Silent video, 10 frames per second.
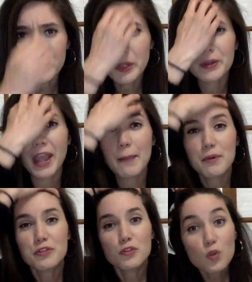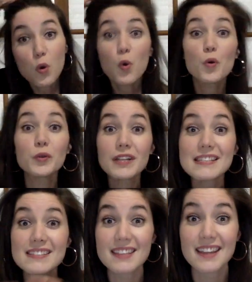Okay, but the
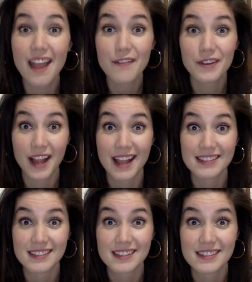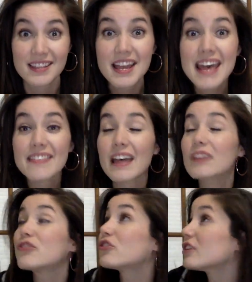coolest thing ever, guys, is
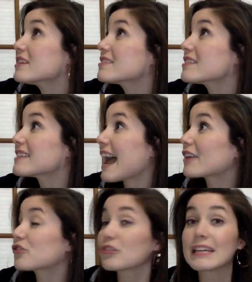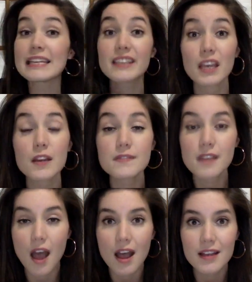that Jesus actually gives
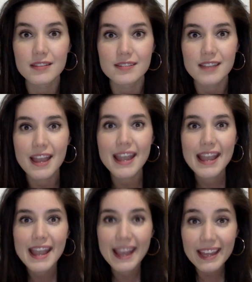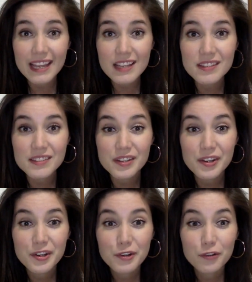us his
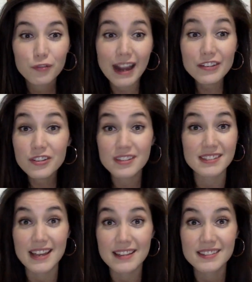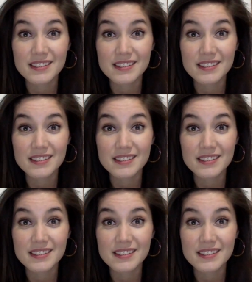righteousness.